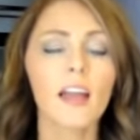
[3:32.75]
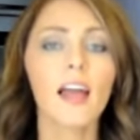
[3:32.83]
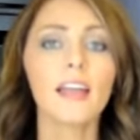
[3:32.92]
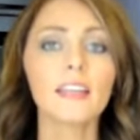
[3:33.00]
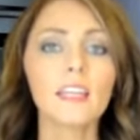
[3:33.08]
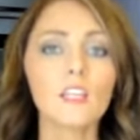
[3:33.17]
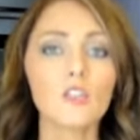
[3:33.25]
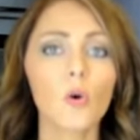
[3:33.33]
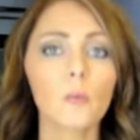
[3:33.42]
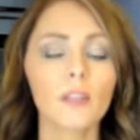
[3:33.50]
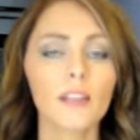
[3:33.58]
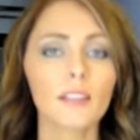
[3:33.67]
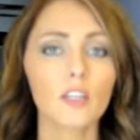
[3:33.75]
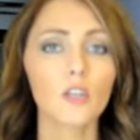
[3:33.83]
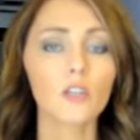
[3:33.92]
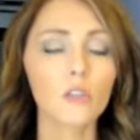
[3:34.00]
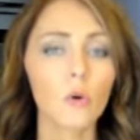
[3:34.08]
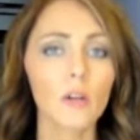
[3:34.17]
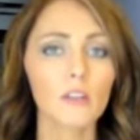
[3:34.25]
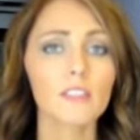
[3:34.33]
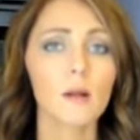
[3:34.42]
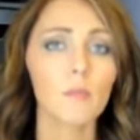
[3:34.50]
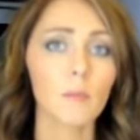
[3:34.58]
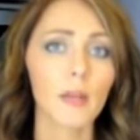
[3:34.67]
And he told me that the krill oil
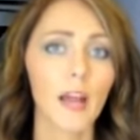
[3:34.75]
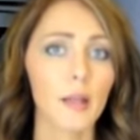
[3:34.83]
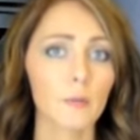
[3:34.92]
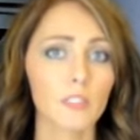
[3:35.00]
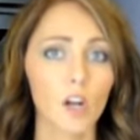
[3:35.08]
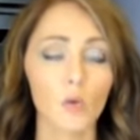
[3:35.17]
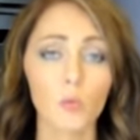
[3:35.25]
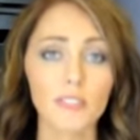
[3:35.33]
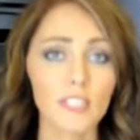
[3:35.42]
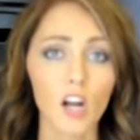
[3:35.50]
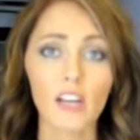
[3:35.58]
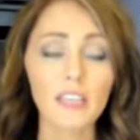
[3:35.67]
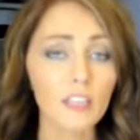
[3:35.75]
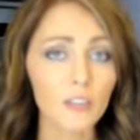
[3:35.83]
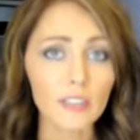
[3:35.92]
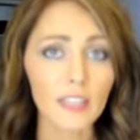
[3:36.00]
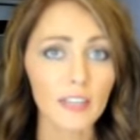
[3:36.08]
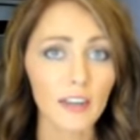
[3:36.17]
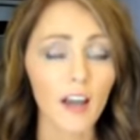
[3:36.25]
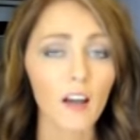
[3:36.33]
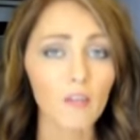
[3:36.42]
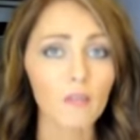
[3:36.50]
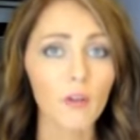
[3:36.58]
supplement I was on was not nearly enough,